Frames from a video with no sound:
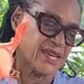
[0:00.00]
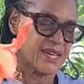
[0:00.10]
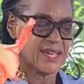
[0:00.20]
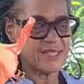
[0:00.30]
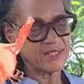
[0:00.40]

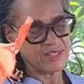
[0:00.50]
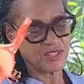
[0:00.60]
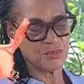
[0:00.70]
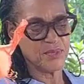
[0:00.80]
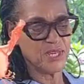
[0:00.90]
and not
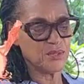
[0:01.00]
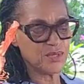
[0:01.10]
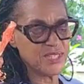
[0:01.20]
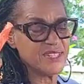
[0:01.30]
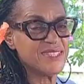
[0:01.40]
to be
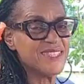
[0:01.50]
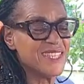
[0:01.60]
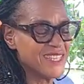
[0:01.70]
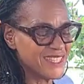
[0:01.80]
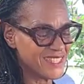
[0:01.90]
outdone,
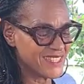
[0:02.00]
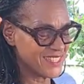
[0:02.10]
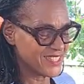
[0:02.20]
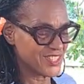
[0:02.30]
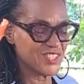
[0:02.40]
this
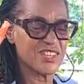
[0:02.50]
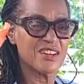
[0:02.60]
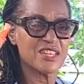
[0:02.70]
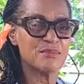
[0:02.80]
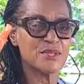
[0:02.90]
is a
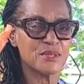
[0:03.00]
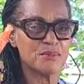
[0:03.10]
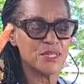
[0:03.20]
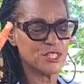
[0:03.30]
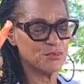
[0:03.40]
stocky but a
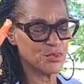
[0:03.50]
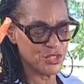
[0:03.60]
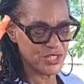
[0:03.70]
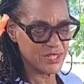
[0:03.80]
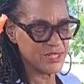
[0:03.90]
much
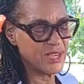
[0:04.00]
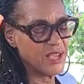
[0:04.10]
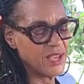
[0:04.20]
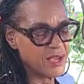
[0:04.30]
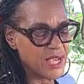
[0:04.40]
bushier
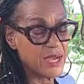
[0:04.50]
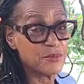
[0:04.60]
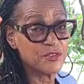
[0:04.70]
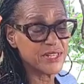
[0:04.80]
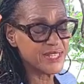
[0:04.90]

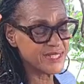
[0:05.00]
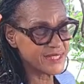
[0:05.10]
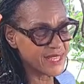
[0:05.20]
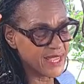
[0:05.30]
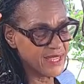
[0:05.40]

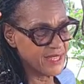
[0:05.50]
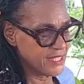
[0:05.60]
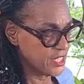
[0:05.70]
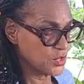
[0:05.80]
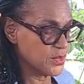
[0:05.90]
Amaryllis,
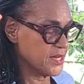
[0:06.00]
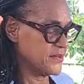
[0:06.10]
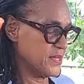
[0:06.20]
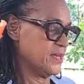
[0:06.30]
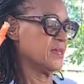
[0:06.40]
equally